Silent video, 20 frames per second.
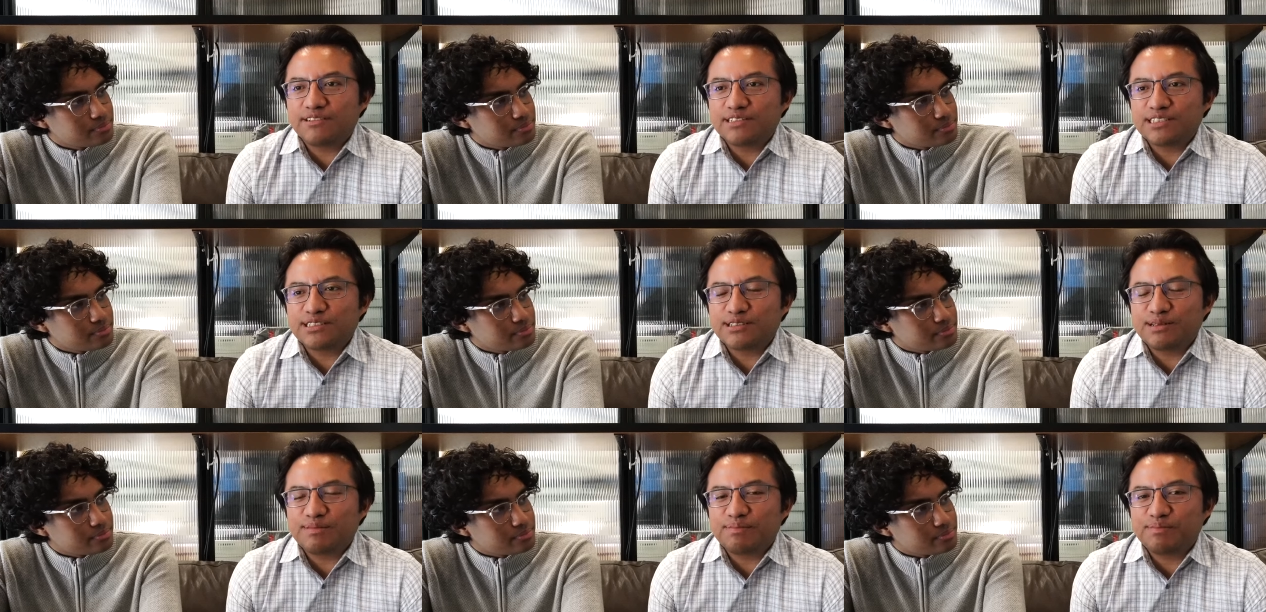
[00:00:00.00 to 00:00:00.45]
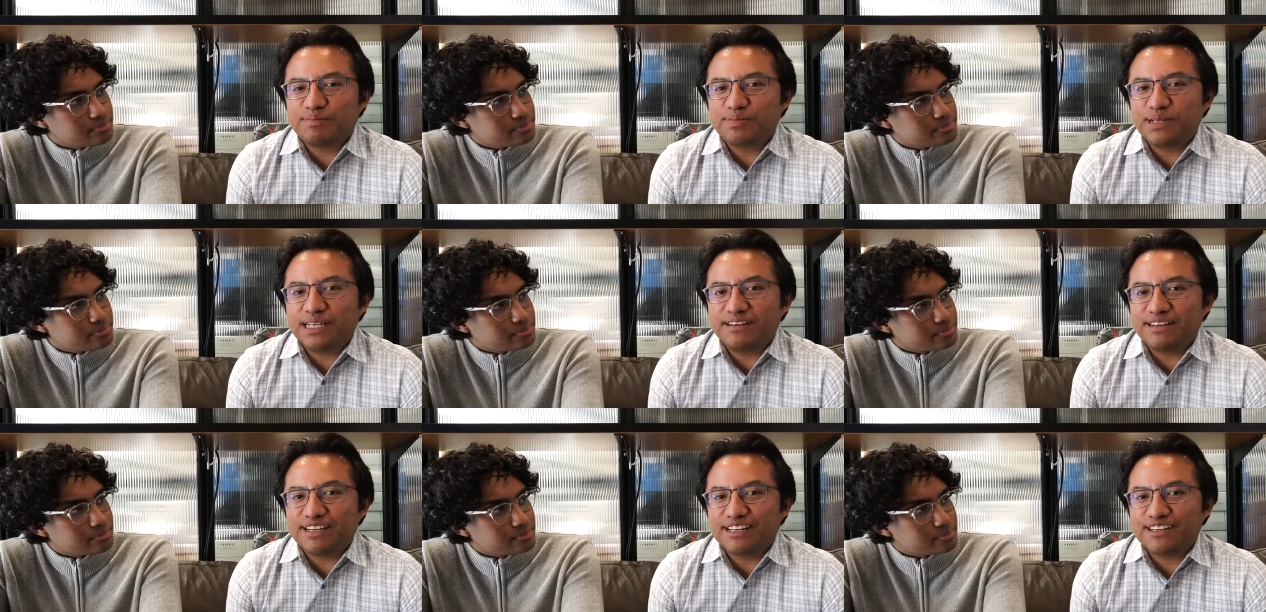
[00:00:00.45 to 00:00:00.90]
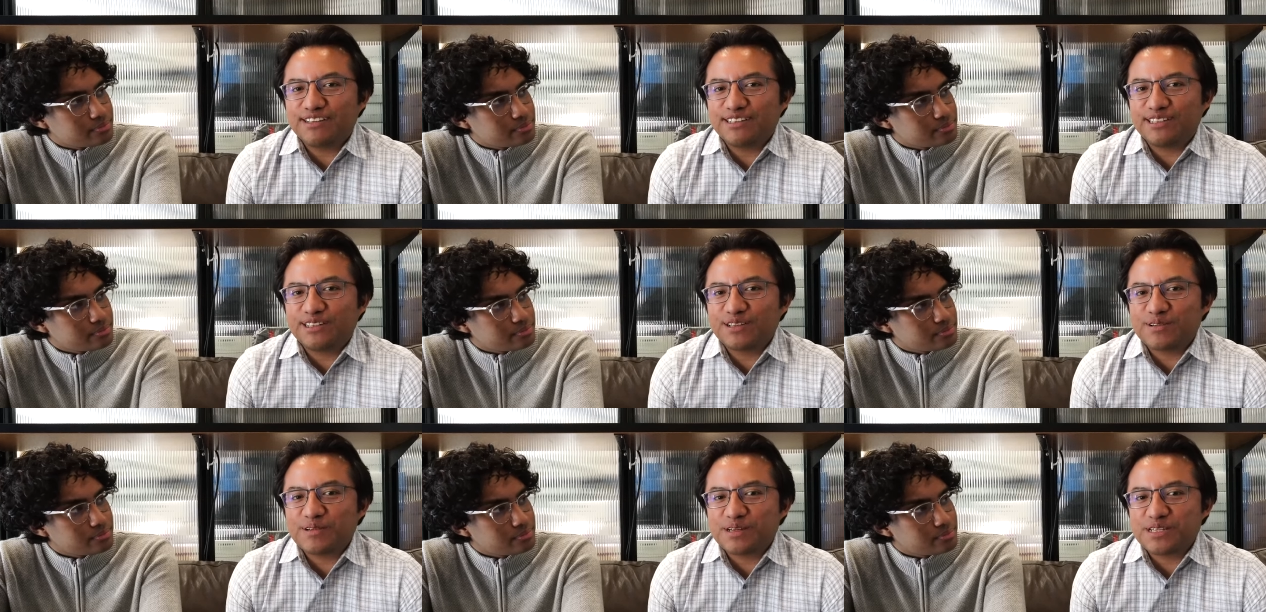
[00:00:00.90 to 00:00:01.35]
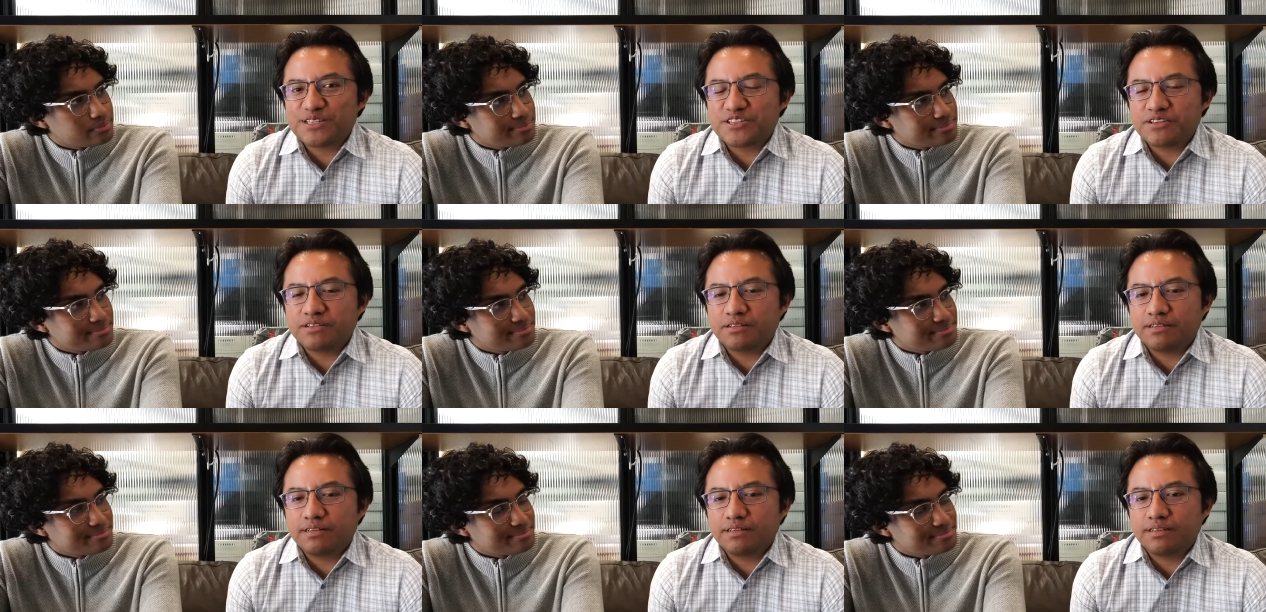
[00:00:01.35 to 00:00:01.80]
Speaker 1: also a very good
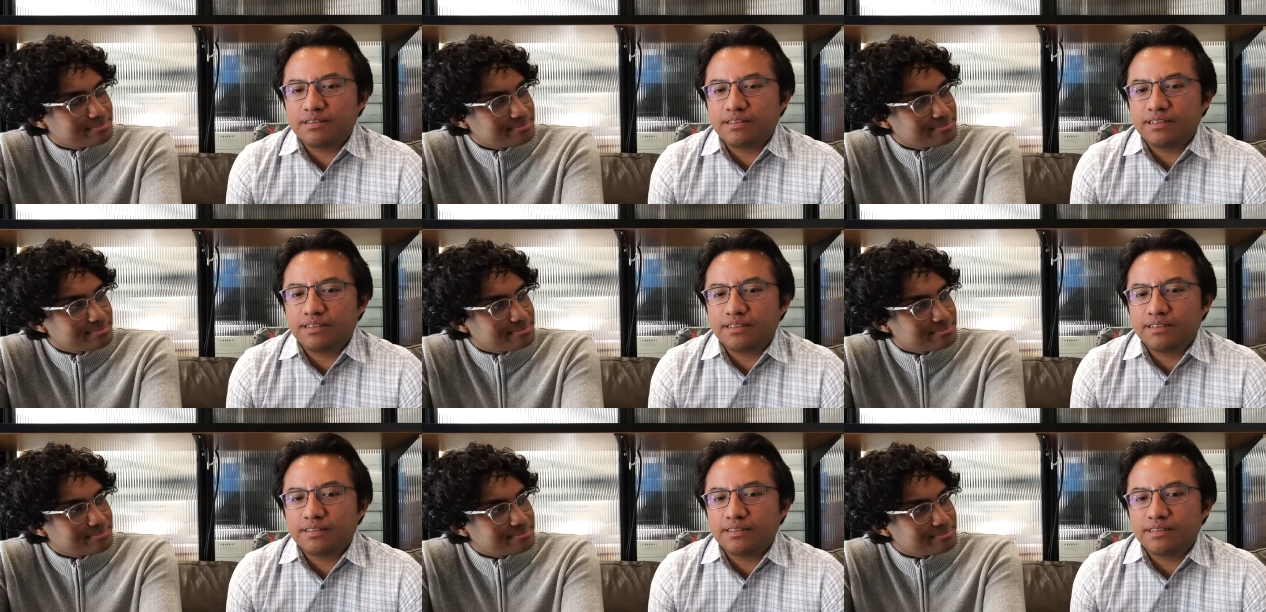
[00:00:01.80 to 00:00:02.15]
question.